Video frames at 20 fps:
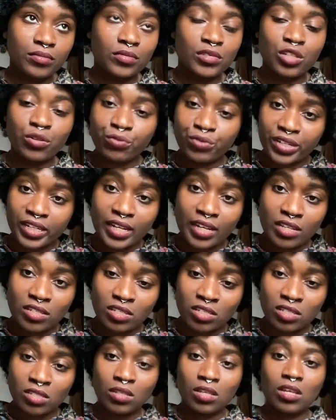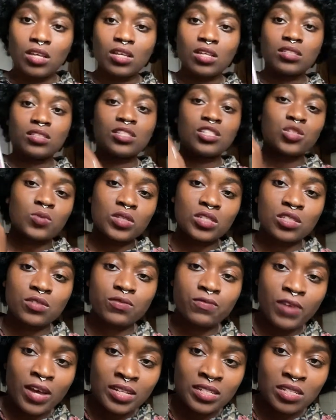the readings. This was
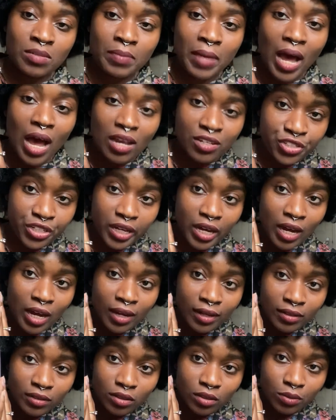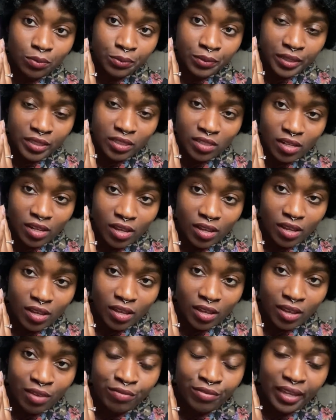Fatimah Asghar with
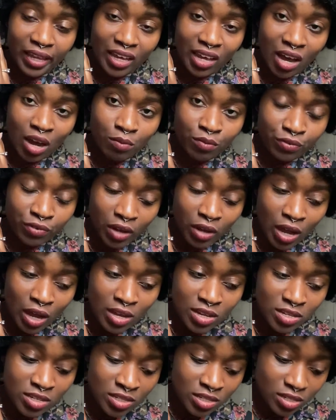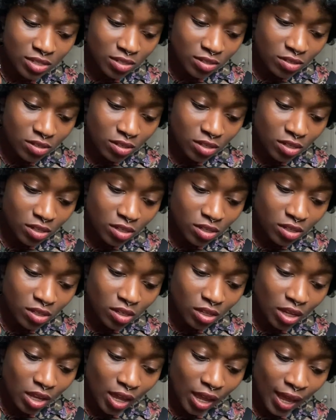If They Come For Us.
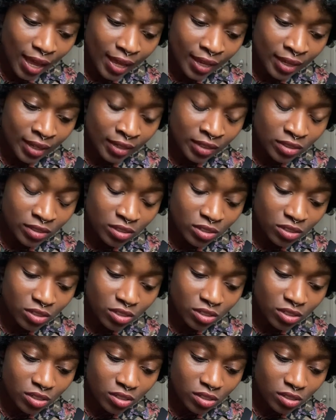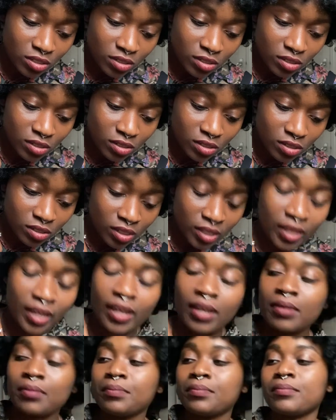And
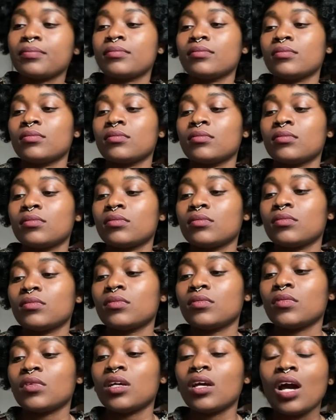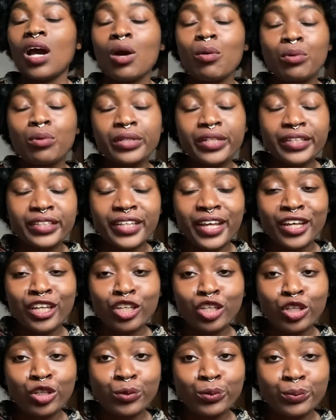yeah, I want to
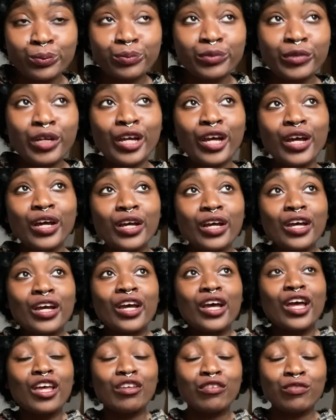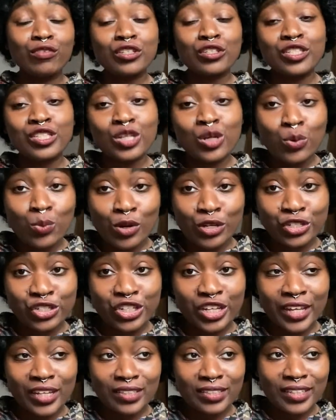thank you. If you're still
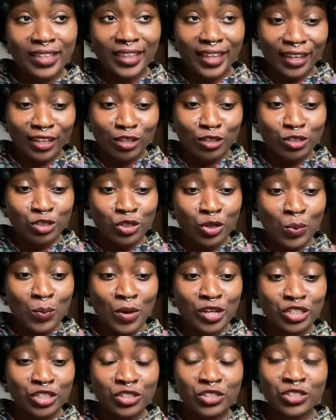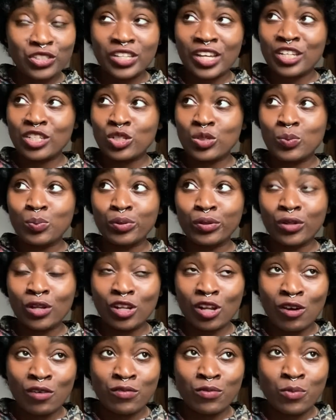watching, thank you so much, because I do put a
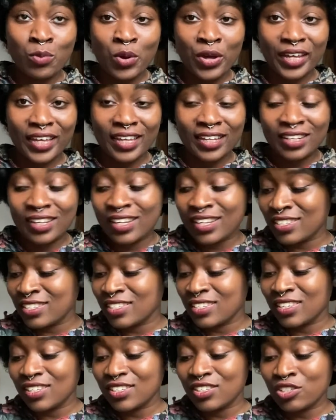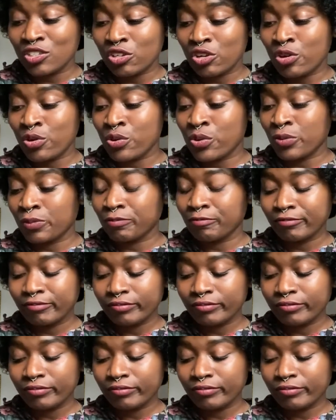lot of work in this. So